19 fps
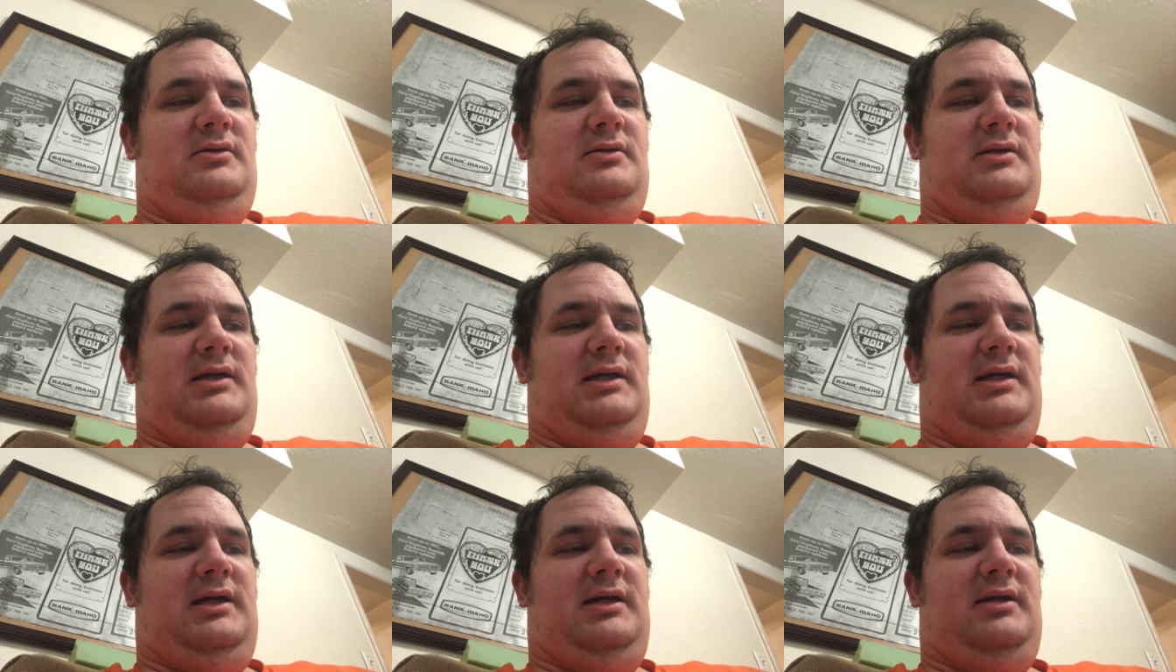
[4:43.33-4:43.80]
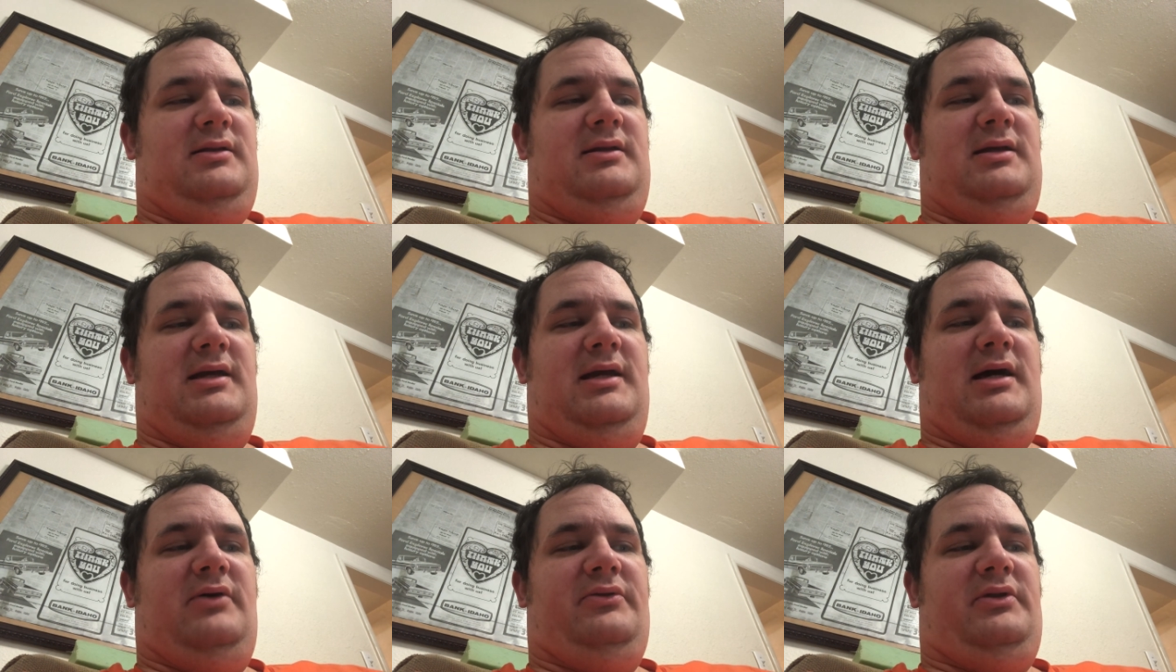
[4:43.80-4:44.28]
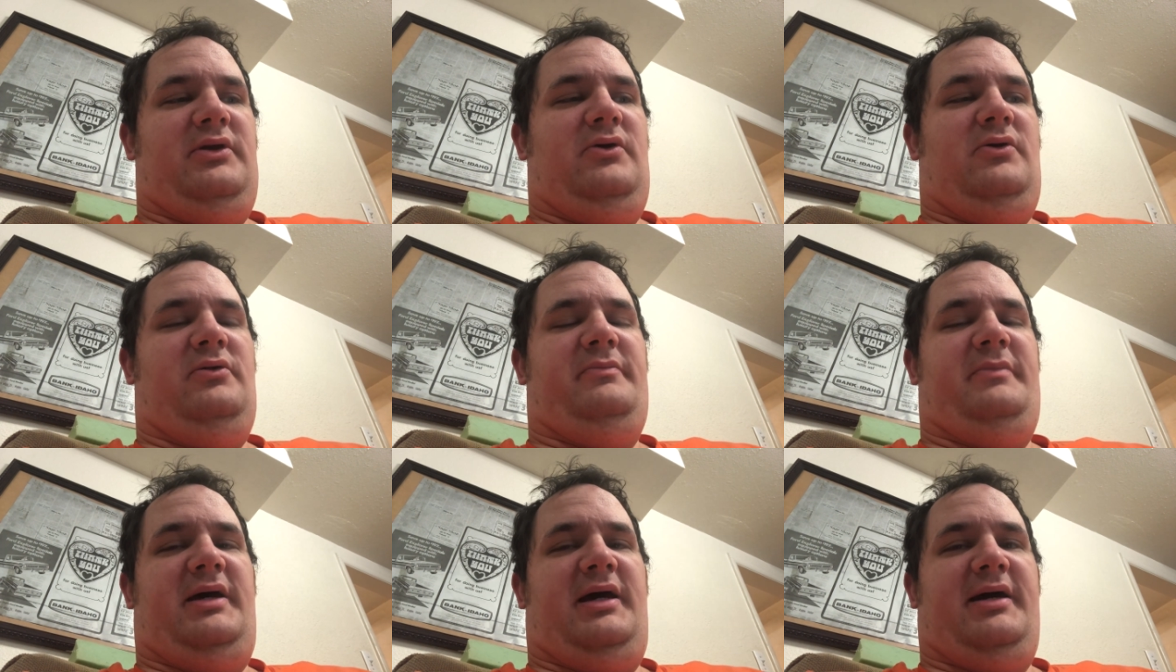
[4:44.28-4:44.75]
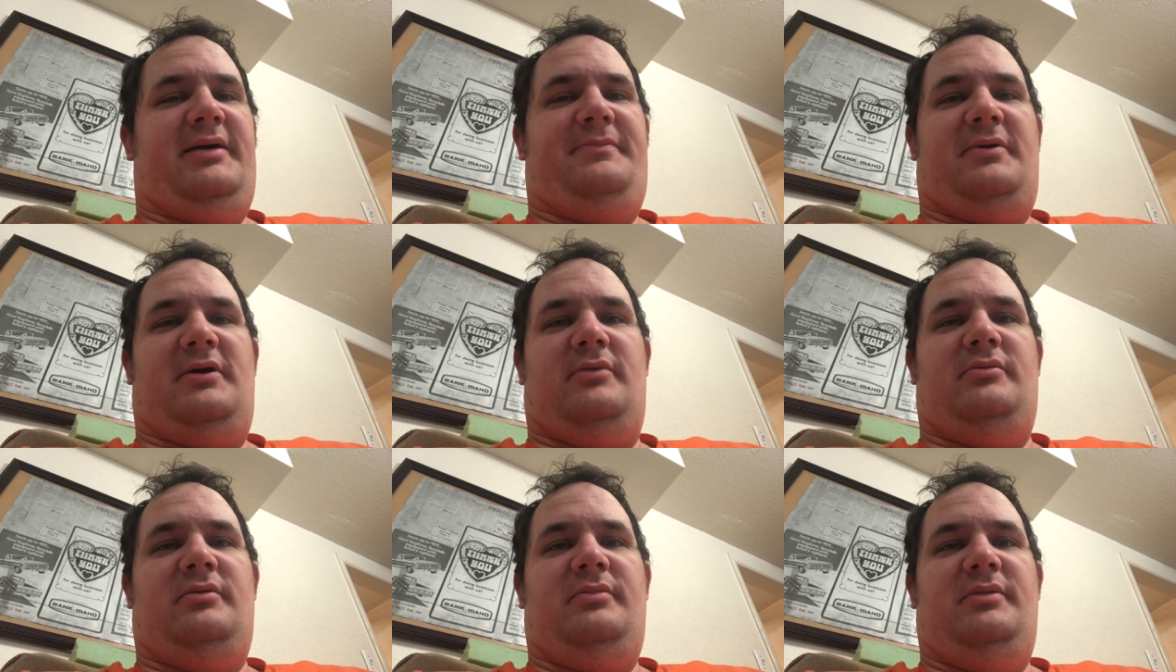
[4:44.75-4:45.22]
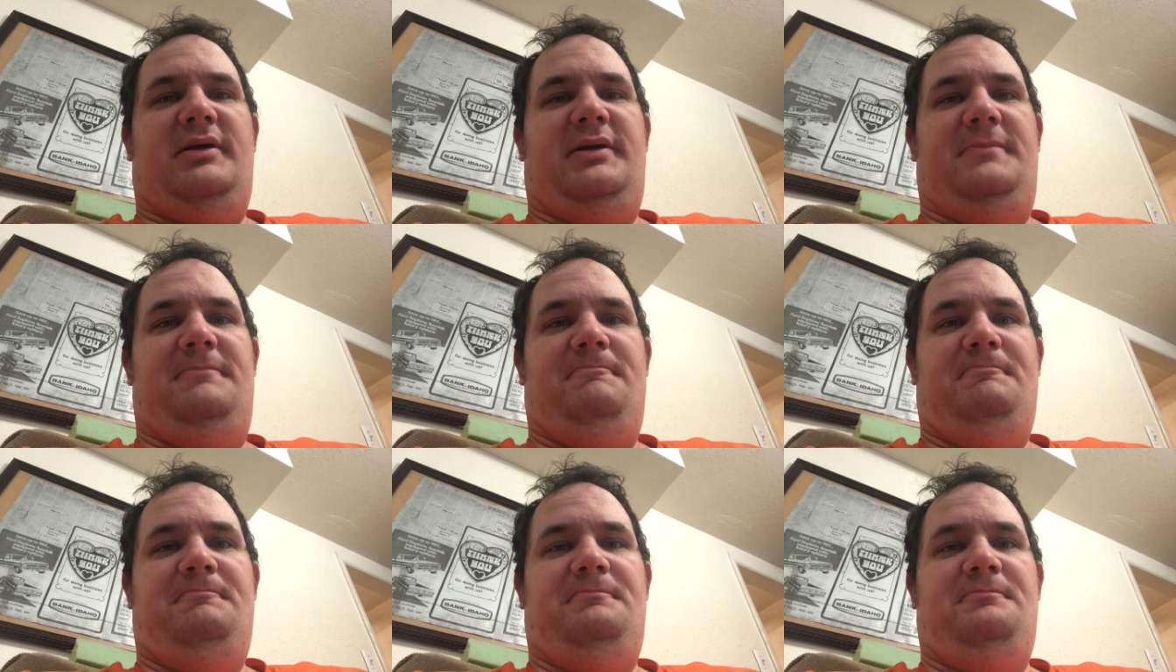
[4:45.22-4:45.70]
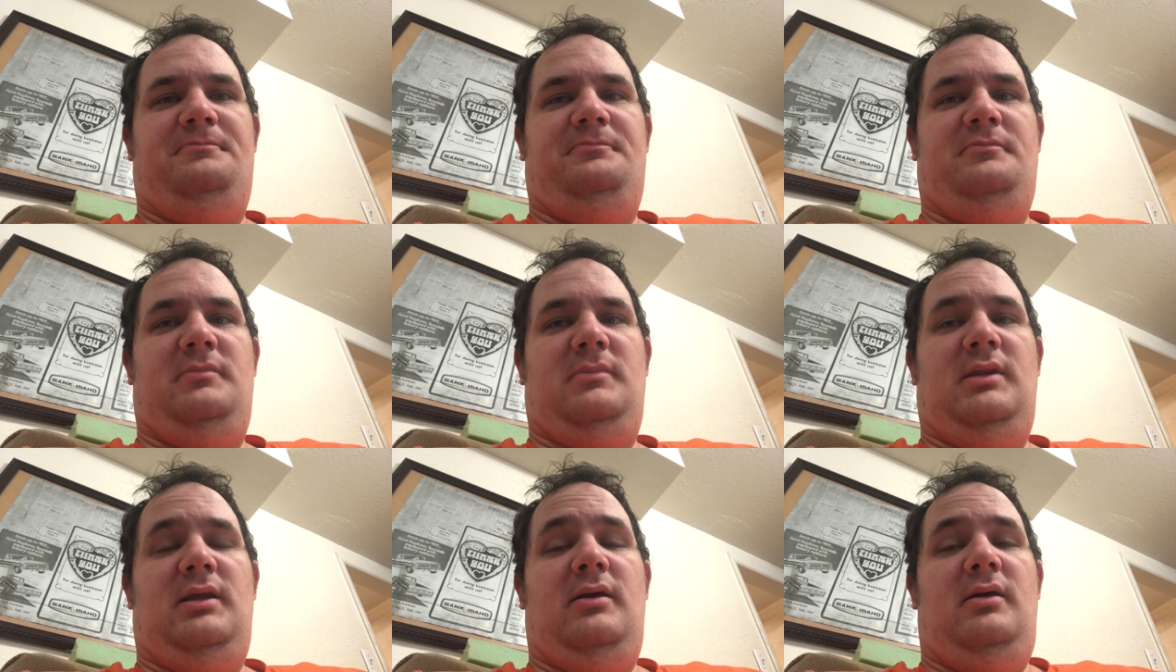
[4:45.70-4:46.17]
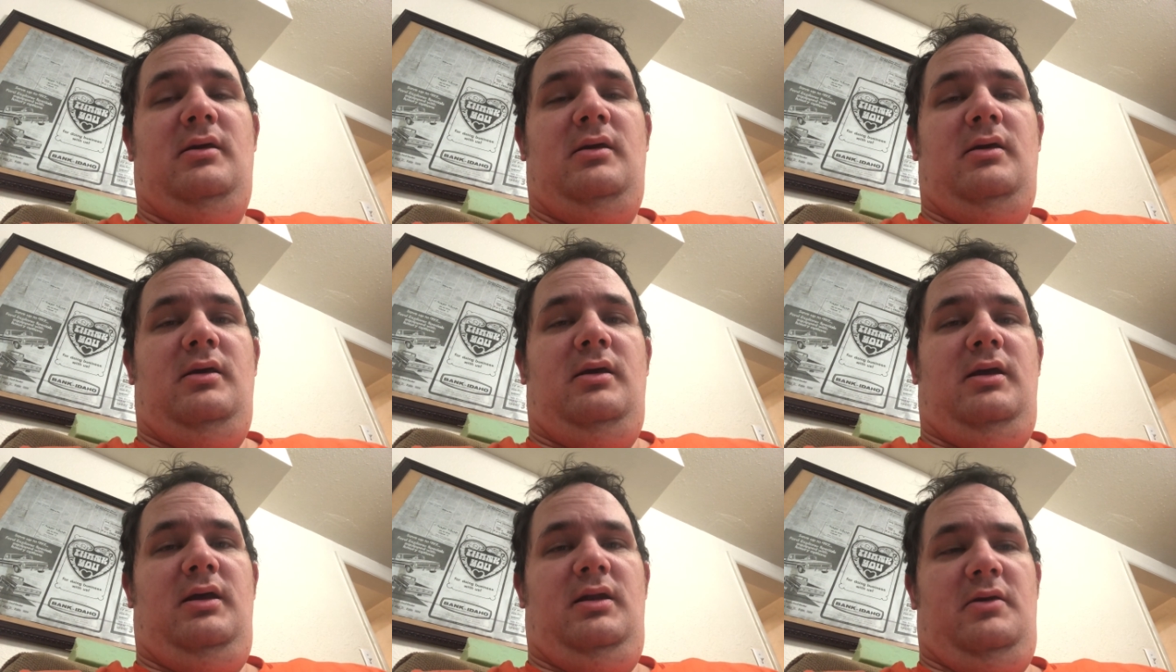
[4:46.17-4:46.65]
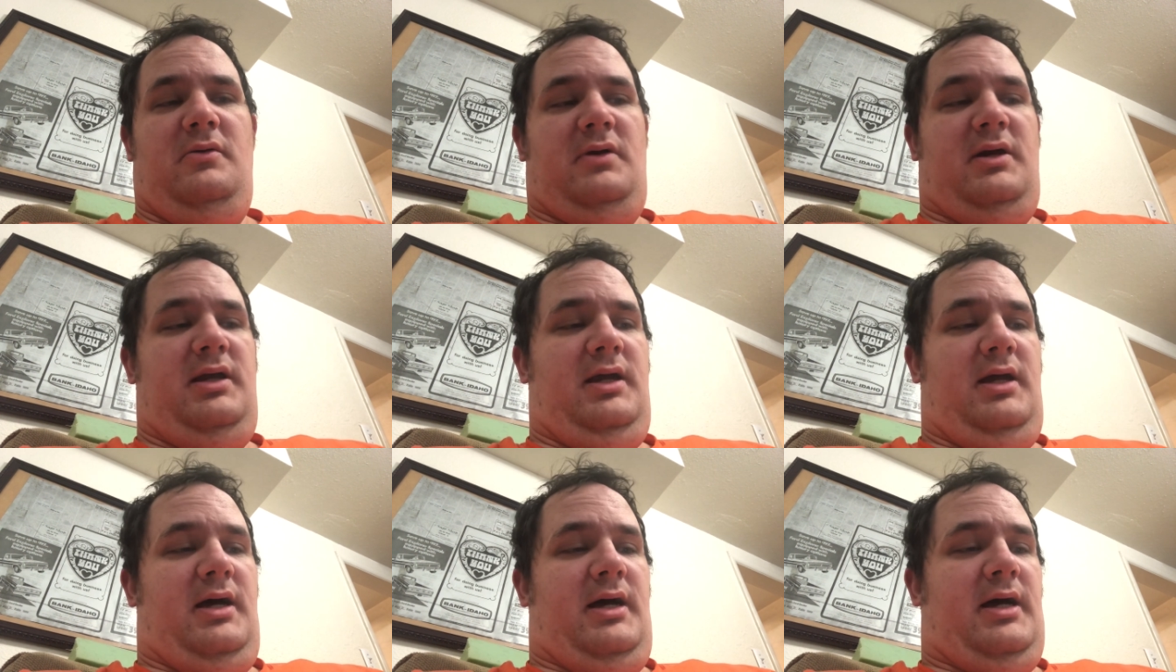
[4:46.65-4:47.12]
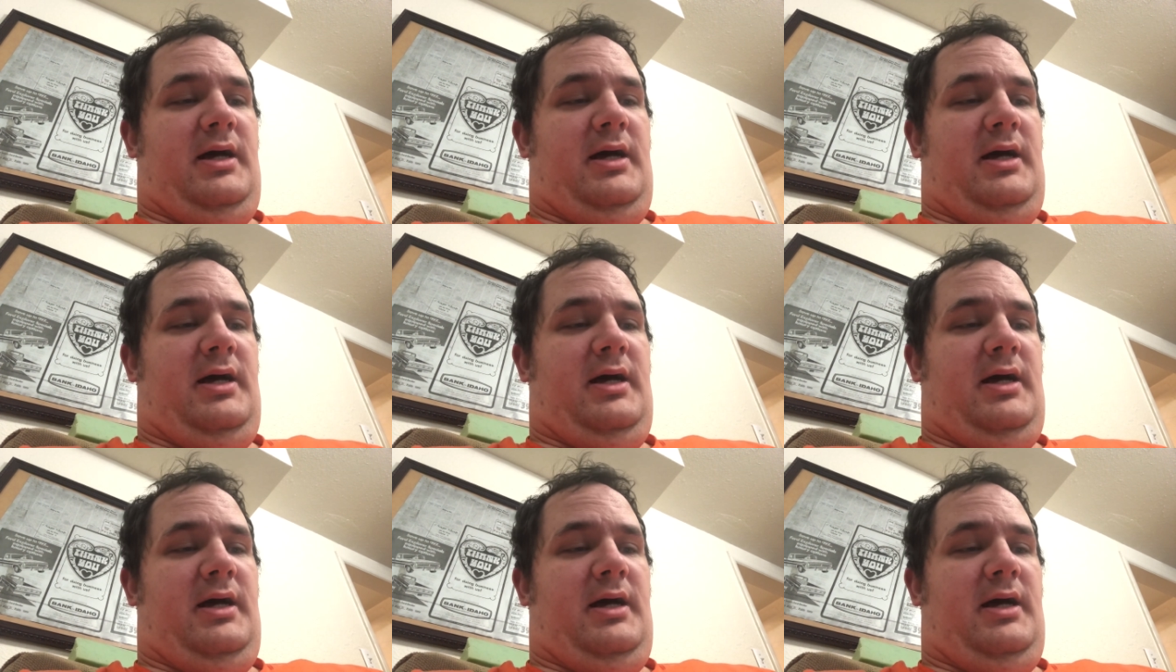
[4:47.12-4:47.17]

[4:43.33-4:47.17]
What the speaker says: Yeah, dig out the old Mac, probably. Anyway,